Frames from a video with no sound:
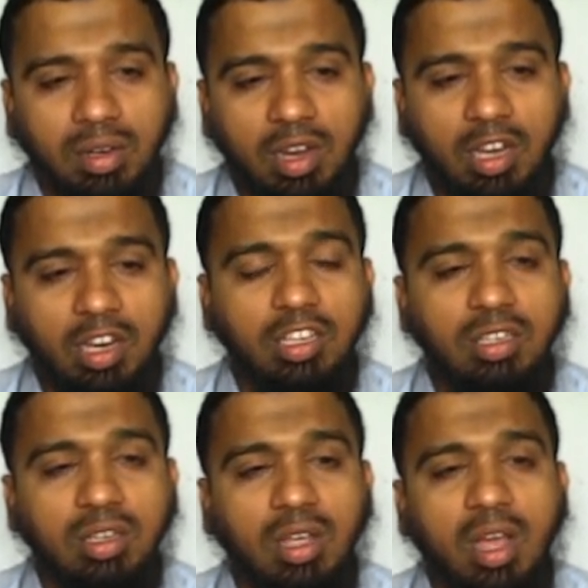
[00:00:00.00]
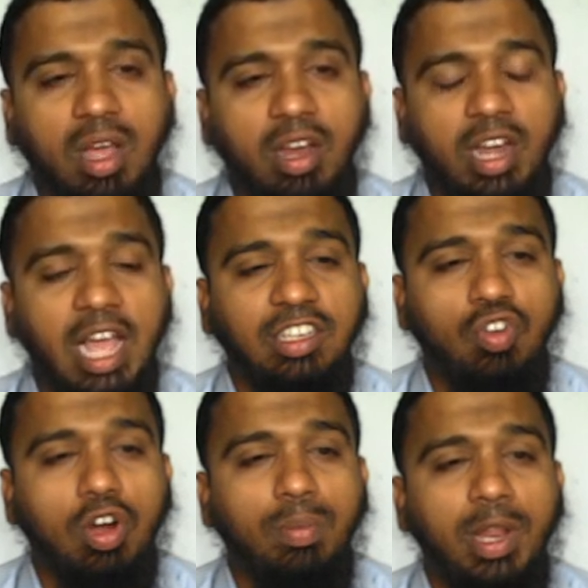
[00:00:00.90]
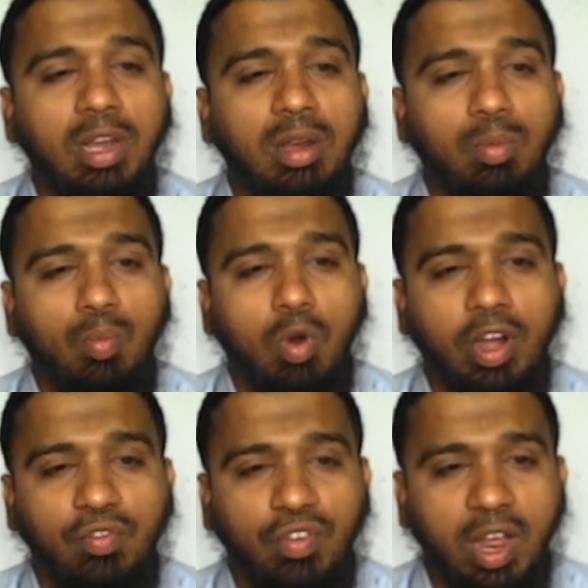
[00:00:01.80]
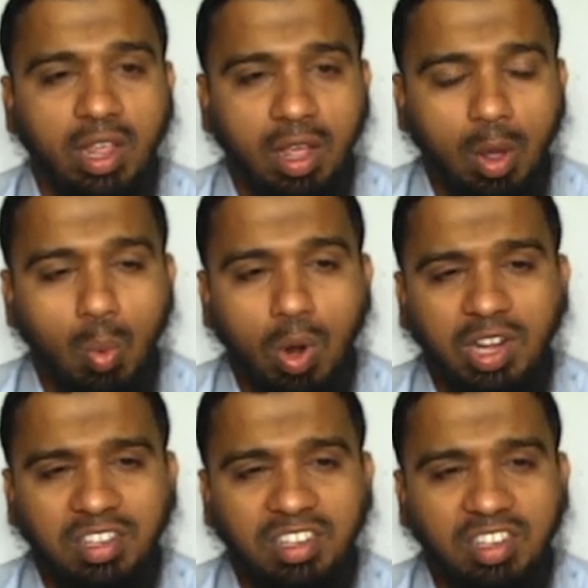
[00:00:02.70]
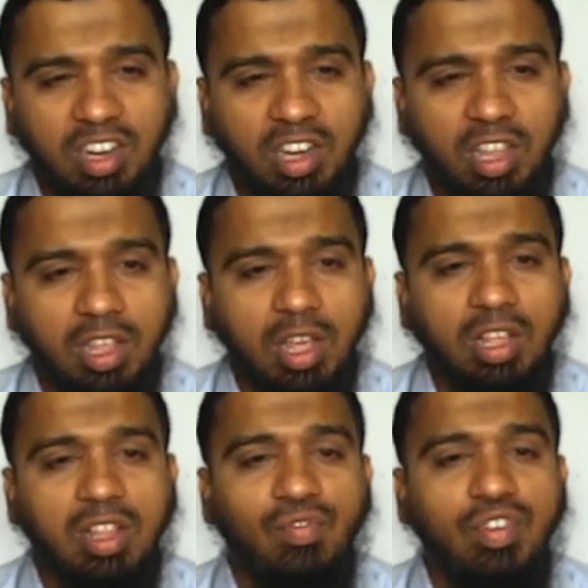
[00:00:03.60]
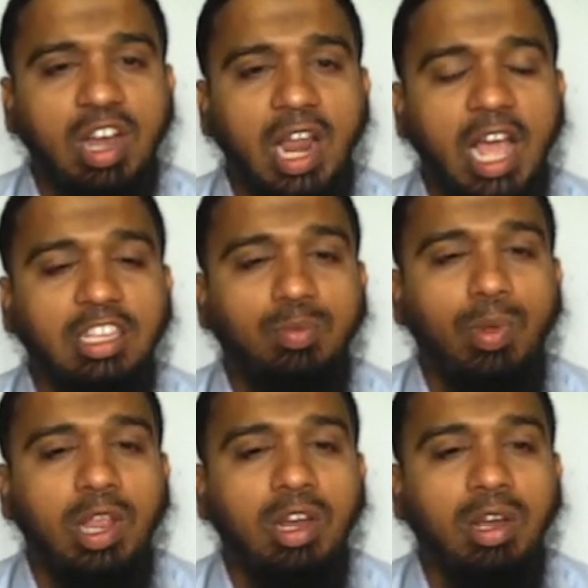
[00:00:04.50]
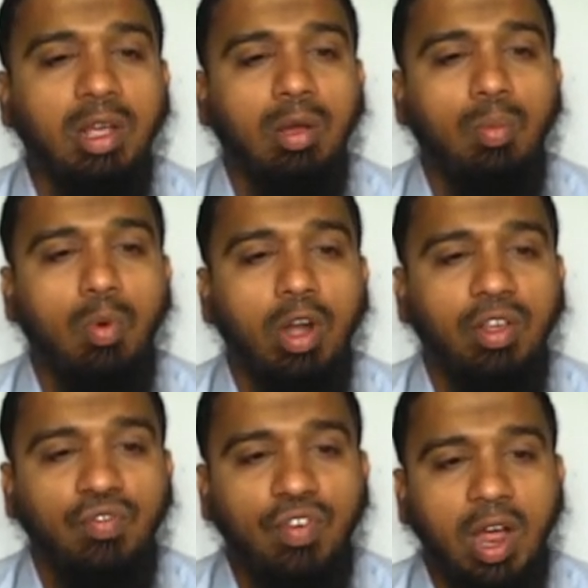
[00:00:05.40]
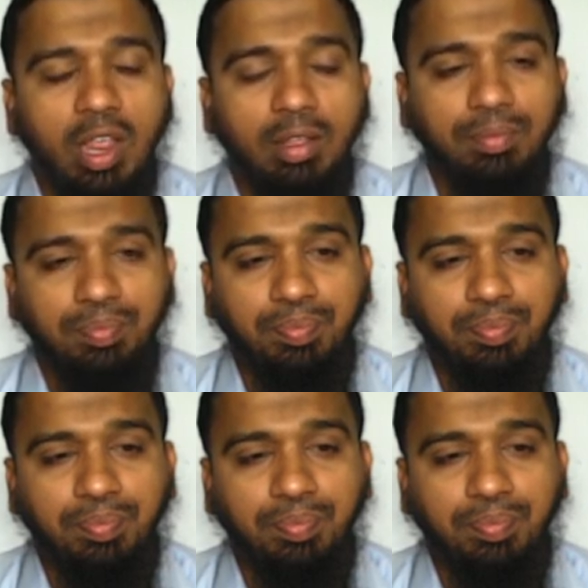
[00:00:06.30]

It has not been modified. What is dirty? The field has been modified.